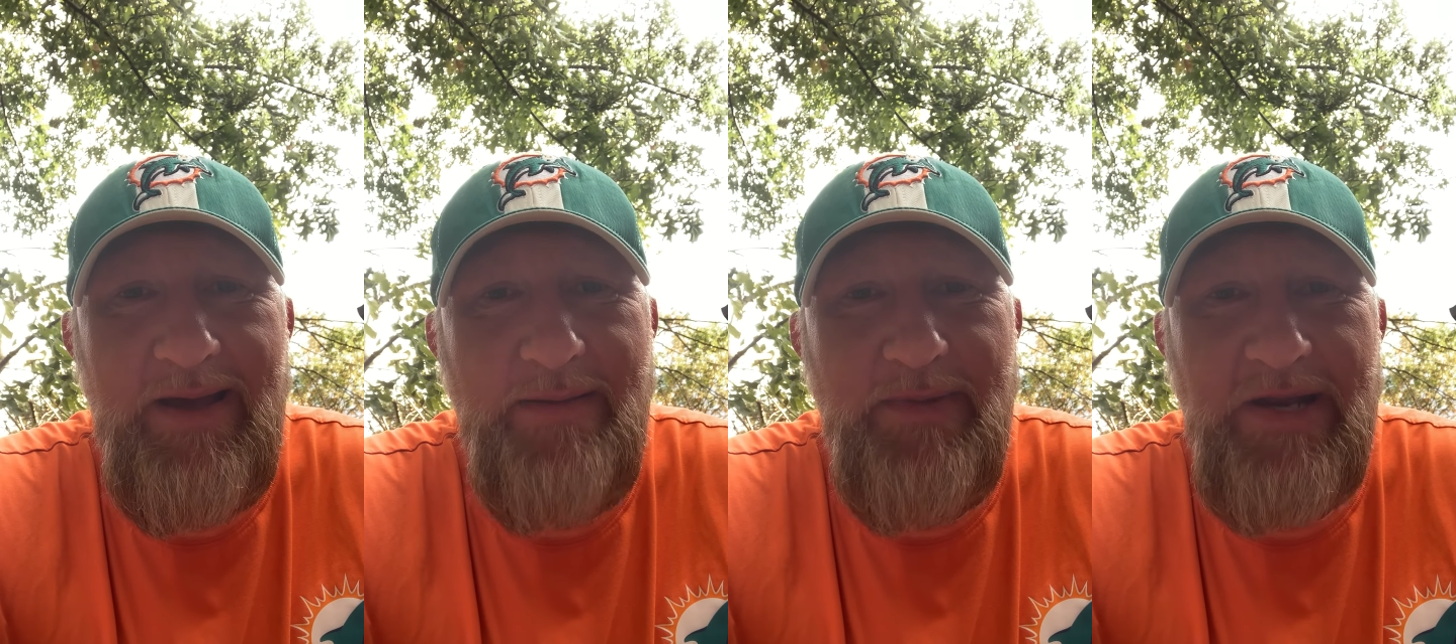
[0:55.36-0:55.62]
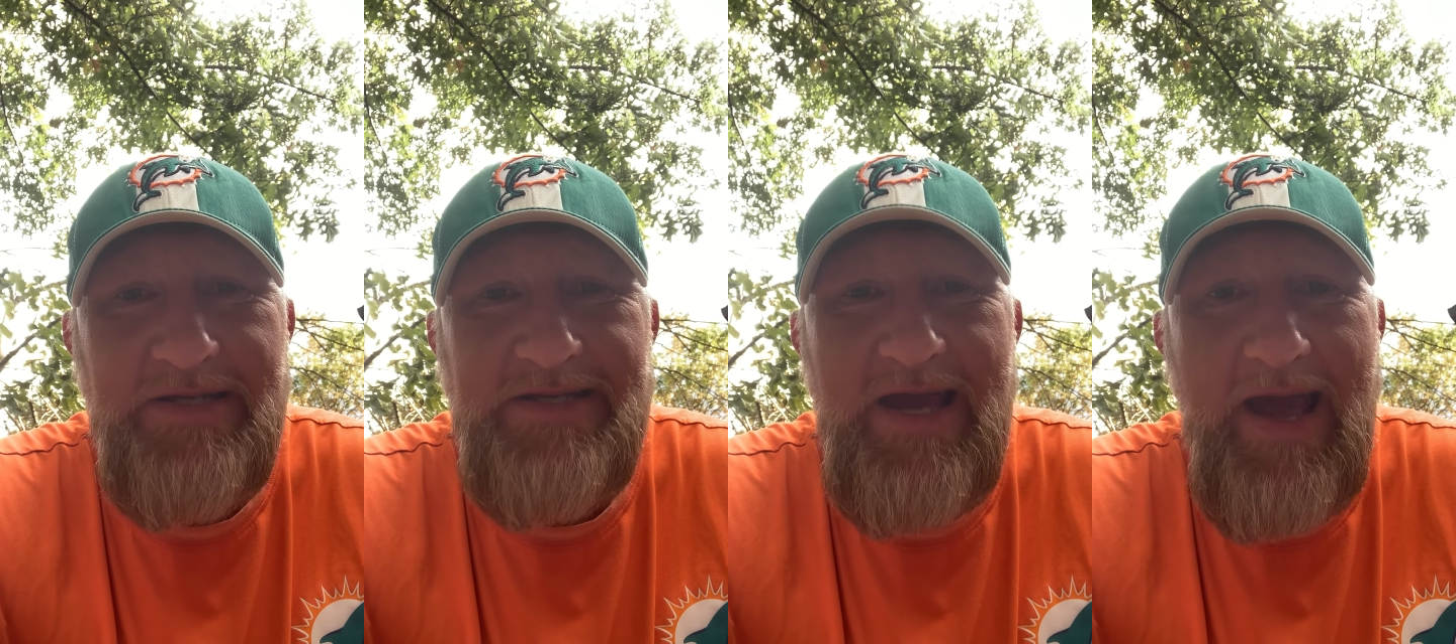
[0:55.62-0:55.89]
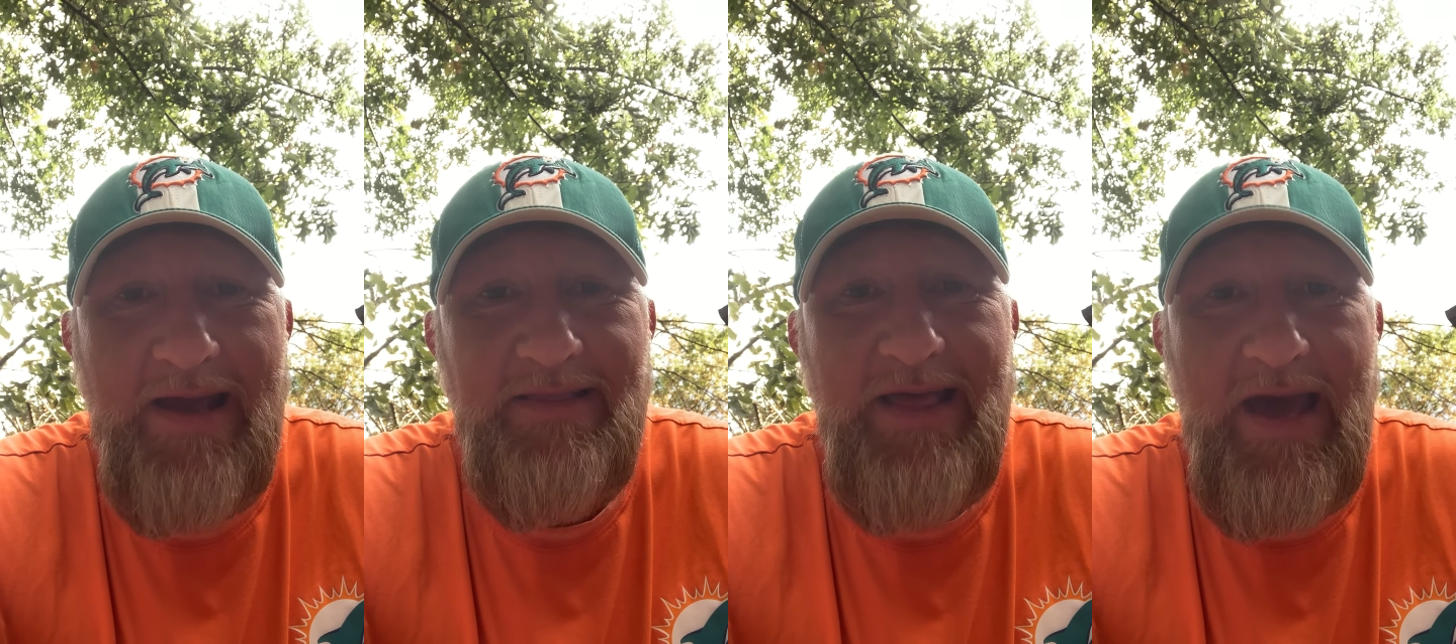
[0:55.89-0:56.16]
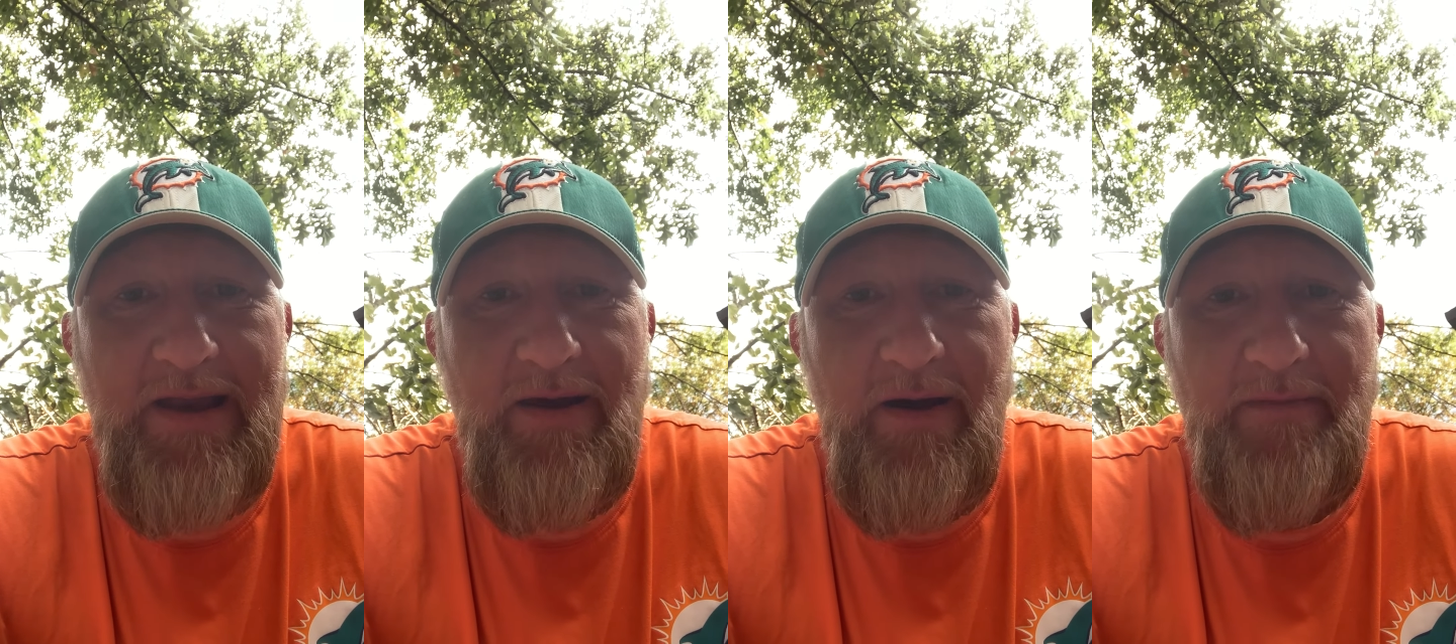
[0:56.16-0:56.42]
I'm gonna tack
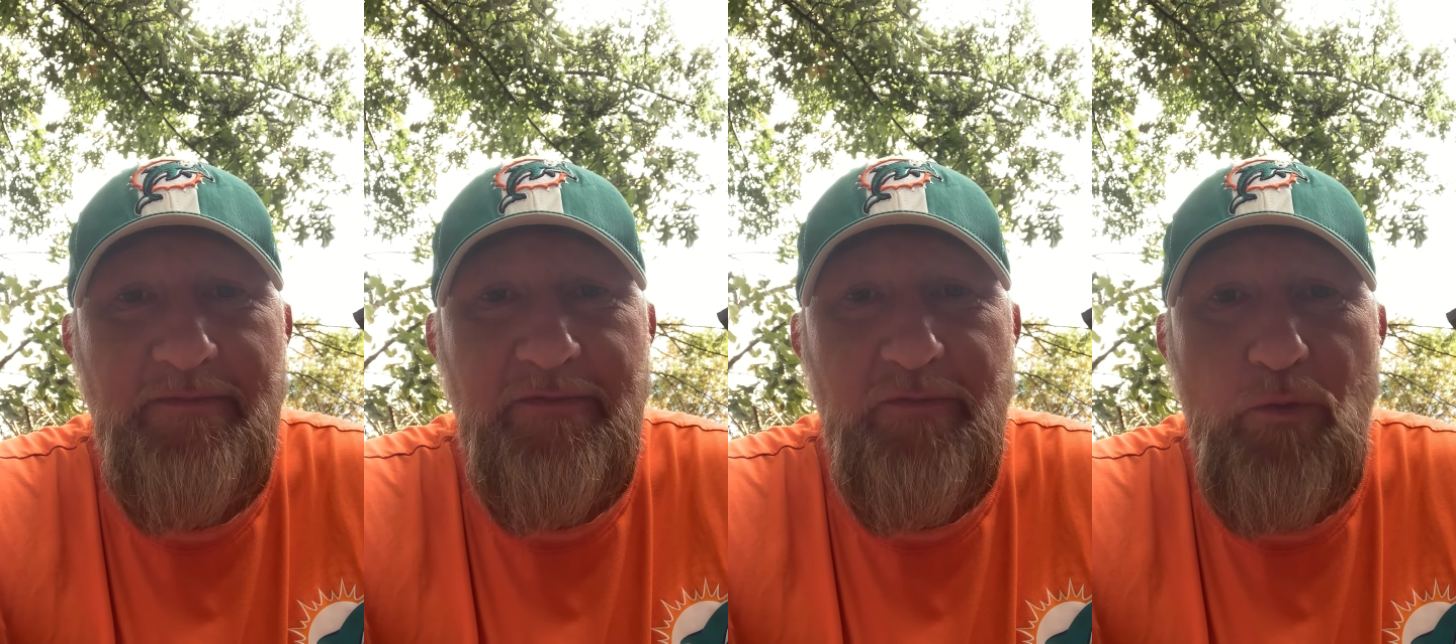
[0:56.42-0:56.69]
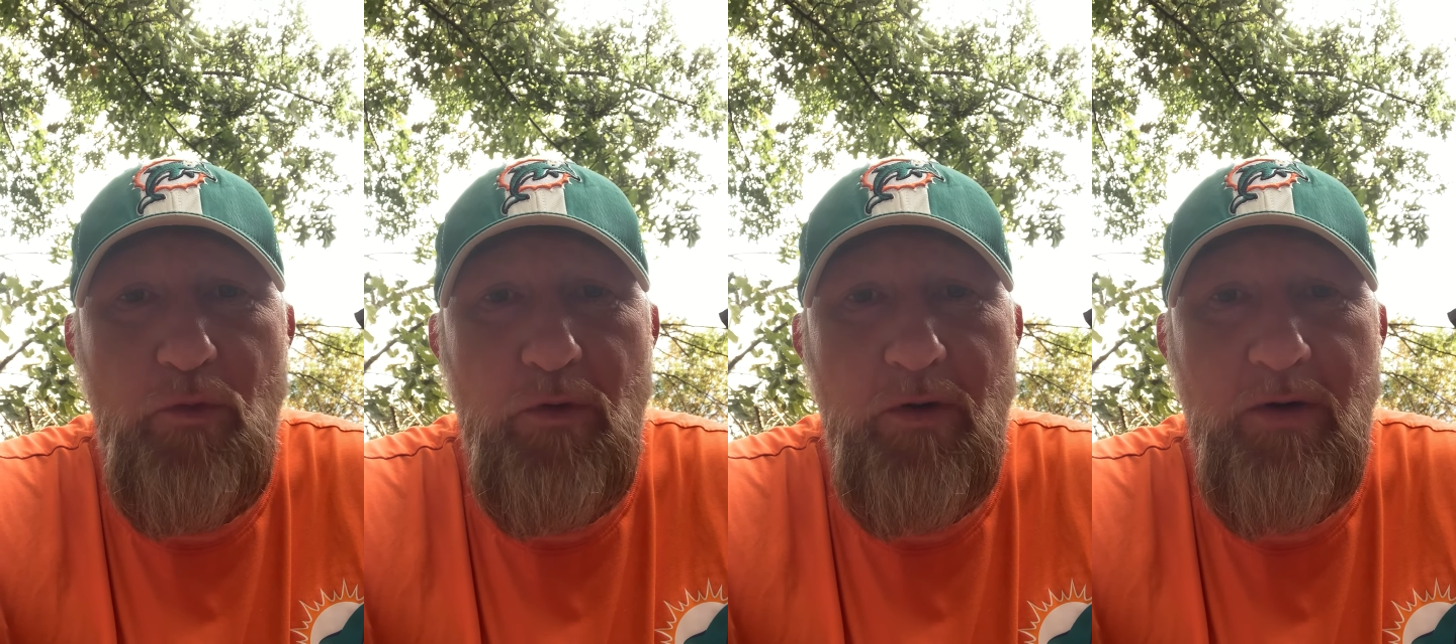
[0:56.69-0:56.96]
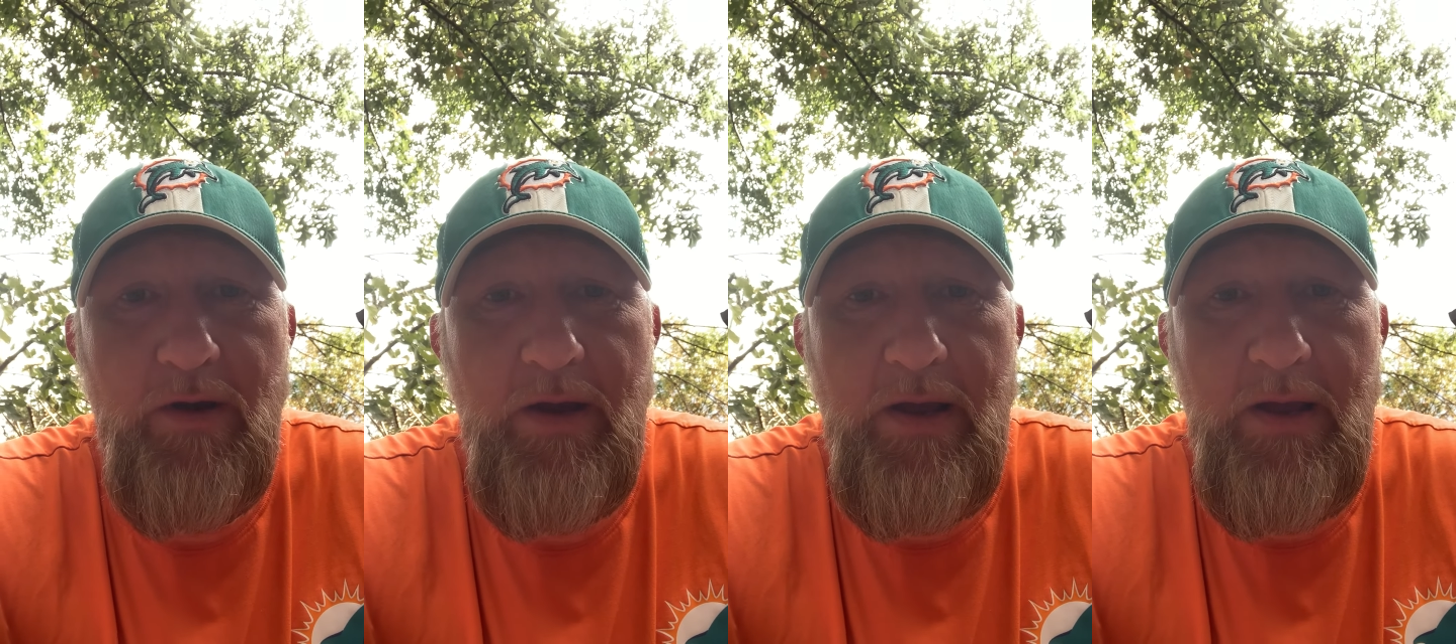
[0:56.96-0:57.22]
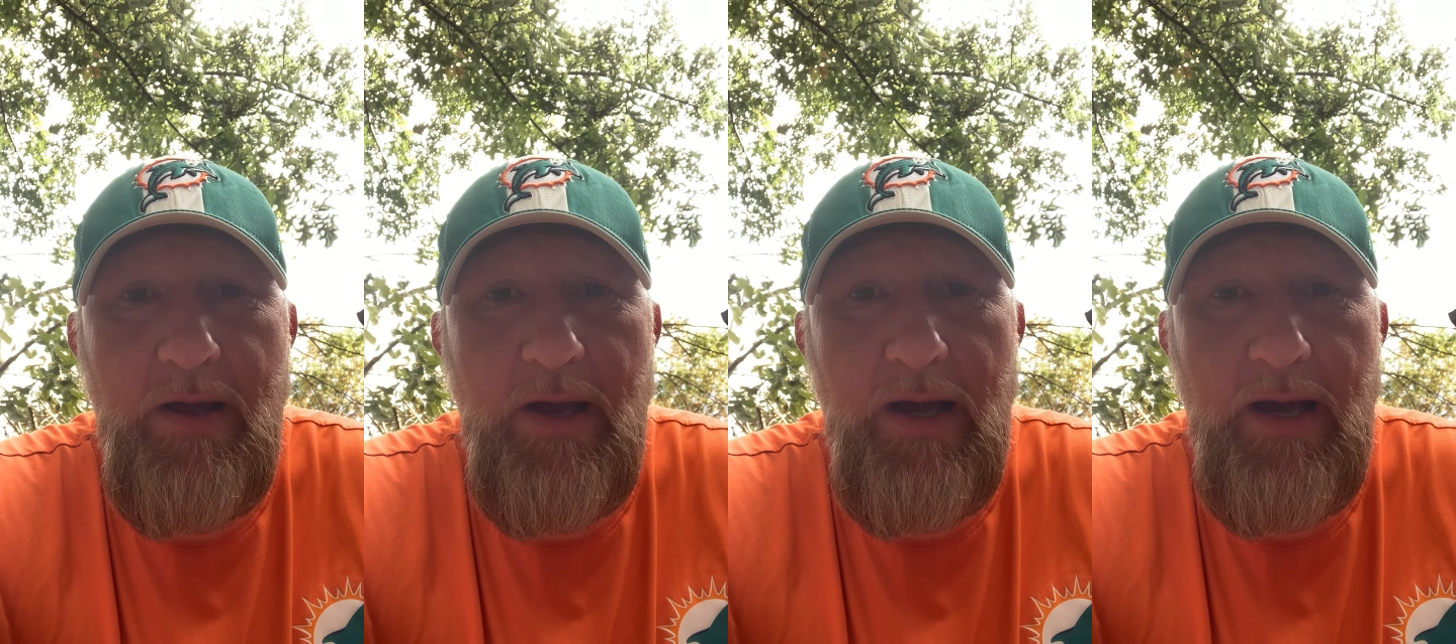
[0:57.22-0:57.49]
that up for
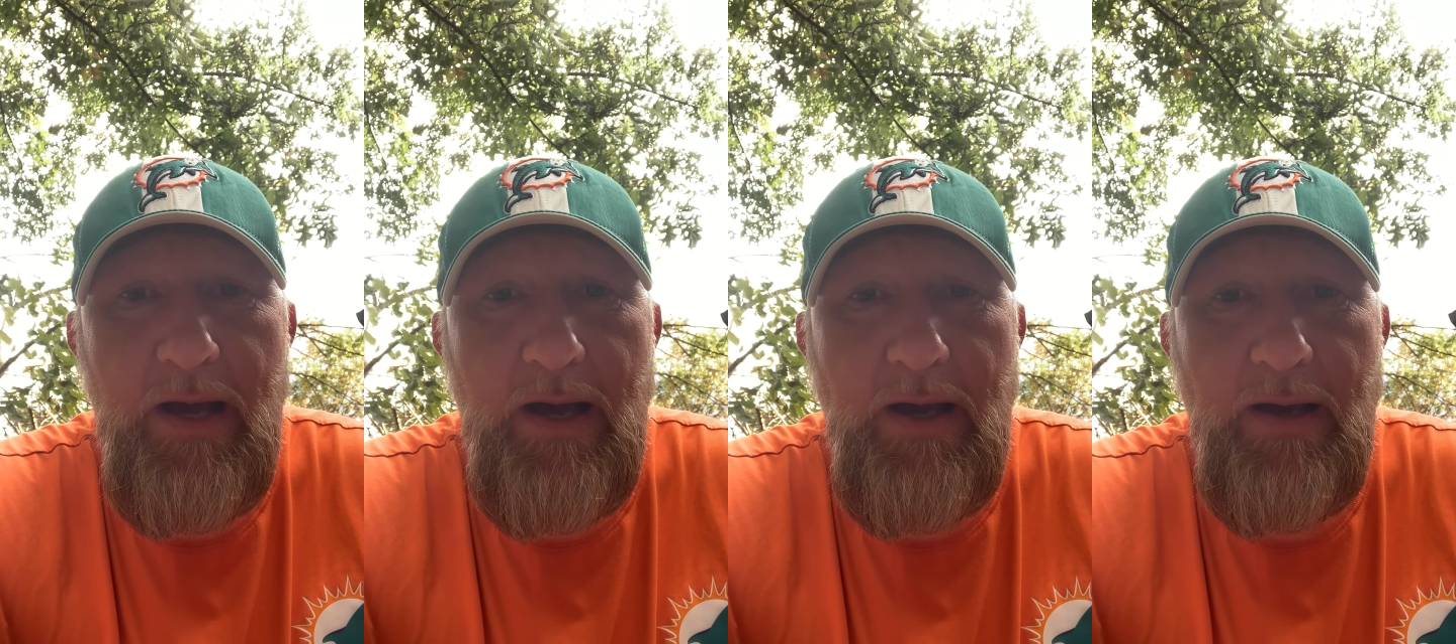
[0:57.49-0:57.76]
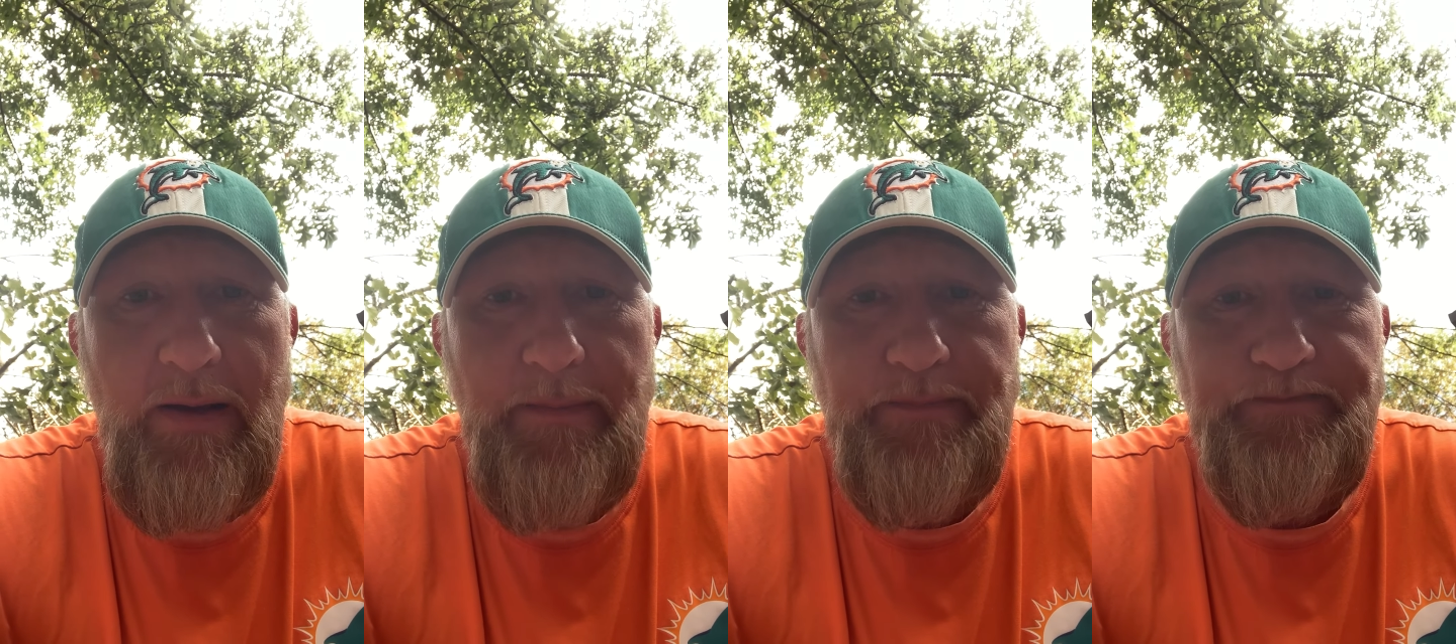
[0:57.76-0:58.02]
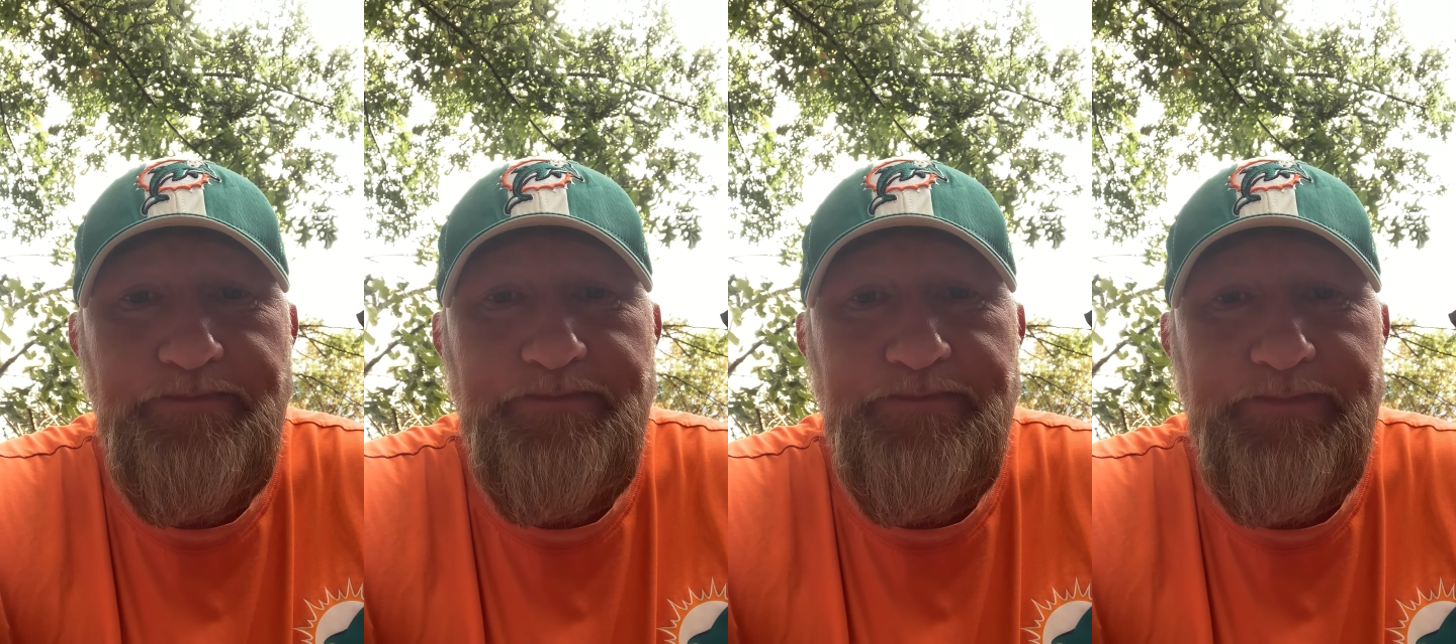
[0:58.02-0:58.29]
um,